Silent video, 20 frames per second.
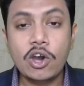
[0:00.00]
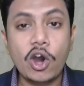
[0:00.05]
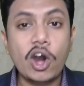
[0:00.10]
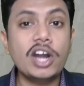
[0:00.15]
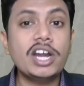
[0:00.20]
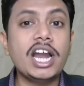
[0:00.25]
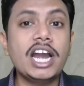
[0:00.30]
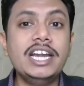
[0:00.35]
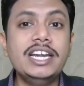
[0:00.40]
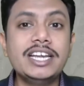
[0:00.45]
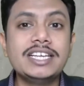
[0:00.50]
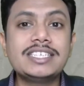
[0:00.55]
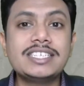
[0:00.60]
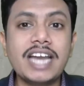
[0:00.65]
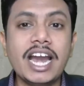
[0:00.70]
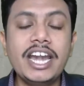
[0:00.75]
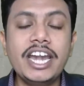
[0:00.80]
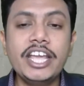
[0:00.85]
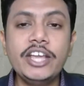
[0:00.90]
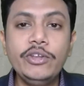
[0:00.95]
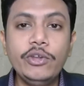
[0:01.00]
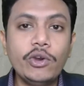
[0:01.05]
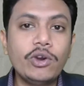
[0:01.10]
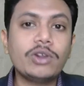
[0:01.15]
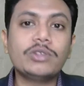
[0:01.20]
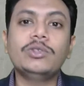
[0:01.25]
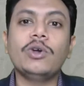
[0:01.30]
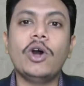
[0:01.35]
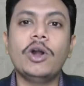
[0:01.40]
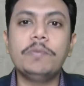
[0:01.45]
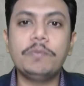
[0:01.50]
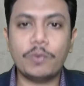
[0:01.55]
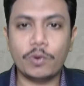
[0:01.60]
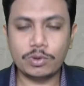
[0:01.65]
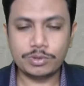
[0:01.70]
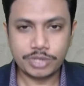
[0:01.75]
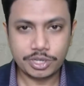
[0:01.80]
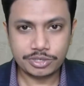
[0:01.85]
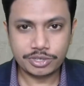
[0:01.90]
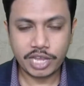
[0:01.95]
on understanding your thought
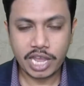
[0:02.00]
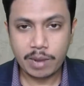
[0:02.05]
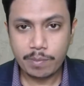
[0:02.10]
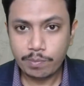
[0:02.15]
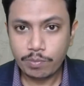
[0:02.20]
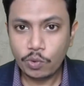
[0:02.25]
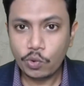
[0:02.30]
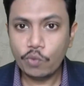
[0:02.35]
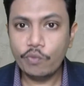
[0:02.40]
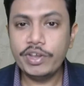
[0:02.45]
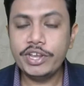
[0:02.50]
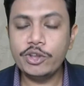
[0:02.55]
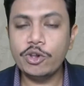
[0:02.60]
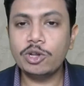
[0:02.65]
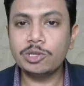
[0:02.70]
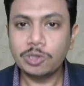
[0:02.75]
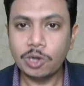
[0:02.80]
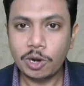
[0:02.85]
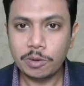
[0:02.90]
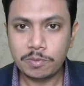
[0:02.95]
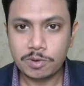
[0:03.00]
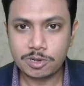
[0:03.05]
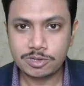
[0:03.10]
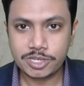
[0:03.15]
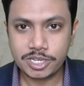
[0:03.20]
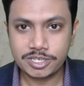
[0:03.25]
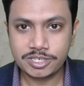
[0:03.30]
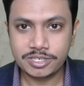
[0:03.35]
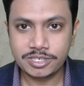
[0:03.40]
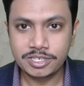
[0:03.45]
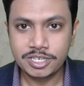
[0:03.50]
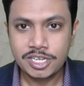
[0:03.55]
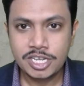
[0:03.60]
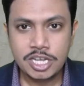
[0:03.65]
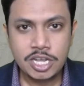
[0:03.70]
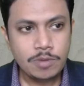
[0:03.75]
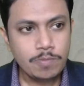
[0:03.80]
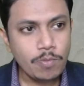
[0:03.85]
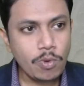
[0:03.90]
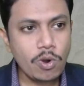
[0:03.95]
process, improving your thought process.
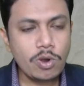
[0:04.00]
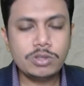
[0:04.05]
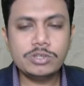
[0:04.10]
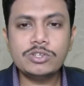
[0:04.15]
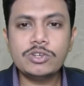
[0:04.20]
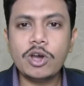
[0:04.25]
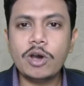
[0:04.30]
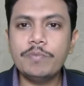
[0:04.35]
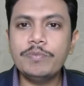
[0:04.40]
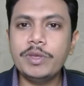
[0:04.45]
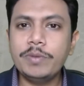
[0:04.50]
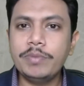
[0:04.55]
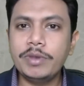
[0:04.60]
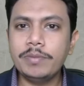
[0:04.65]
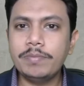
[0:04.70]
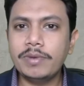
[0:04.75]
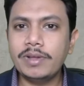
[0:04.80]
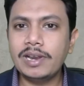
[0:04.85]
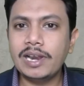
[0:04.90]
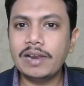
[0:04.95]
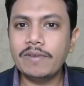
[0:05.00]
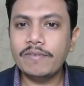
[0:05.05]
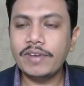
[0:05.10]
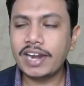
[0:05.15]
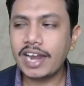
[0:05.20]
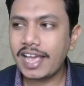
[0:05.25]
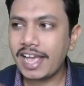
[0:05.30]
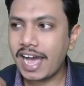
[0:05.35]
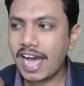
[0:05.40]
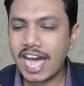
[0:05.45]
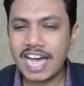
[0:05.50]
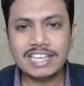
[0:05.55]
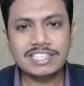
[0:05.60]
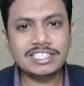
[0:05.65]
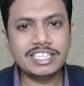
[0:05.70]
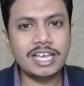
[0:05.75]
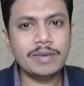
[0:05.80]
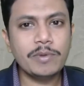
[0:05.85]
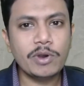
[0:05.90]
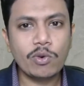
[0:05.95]
Most of the people, when I
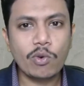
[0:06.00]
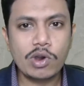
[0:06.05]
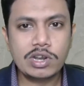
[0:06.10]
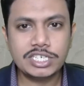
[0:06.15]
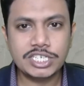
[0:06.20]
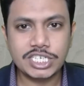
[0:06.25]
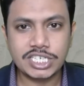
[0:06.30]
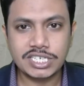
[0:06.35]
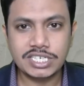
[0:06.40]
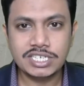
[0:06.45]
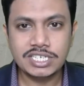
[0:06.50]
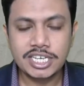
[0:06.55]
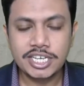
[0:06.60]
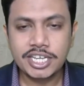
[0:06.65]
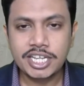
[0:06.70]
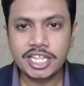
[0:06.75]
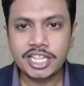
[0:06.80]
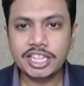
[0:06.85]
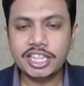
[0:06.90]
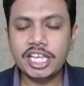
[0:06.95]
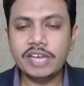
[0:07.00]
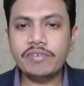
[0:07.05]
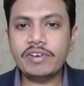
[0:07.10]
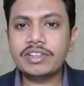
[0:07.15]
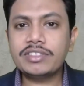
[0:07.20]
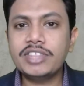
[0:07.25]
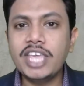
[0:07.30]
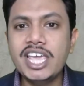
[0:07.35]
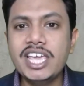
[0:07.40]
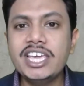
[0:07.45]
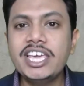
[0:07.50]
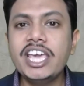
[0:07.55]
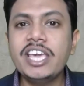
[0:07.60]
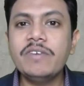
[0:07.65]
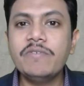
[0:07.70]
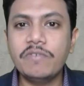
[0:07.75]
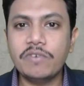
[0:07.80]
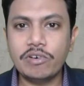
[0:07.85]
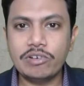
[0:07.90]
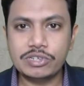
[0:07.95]
asked them a question, they were thinking
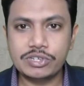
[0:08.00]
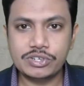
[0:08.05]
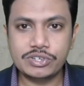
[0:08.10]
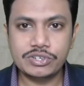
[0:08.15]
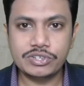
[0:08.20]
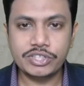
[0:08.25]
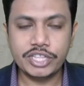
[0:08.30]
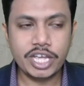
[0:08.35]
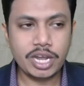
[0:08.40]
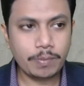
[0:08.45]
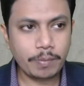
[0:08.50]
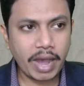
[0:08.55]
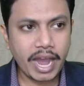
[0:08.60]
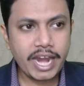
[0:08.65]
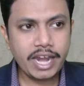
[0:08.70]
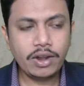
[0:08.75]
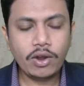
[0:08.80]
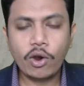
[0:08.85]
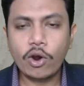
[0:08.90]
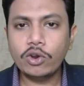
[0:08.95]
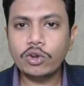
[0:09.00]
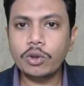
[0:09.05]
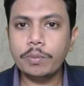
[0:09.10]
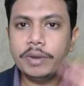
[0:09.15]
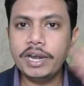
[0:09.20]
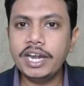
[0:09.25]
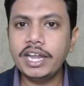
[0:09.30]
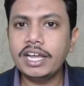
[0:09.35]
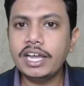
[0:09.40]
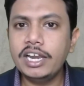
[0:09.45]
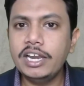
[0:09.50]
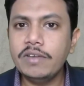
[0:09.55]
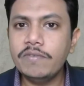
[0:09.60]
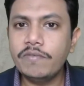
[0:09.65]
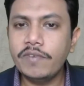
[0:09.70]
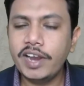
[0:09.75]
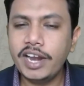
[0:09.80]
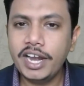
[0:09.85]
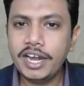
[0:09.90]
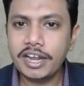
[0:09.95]
first. Their mind automatically
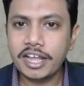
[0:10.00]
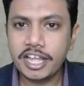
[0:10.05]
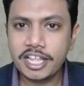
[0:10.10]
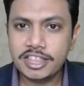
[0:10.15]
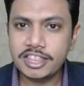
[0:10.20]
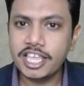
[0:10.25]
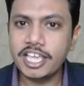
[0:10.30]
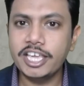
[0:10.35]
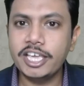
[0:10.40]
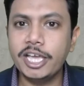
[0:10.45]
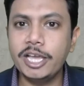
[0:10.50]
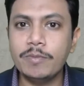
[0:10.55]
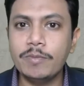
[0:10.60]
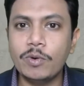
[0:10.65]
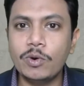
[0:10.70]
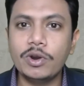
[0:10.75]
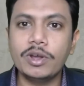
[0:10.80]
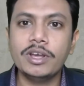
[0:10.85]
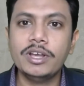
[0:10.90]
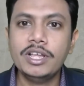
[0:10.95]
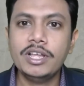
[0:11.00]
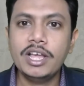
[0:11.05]
went in thinking mode.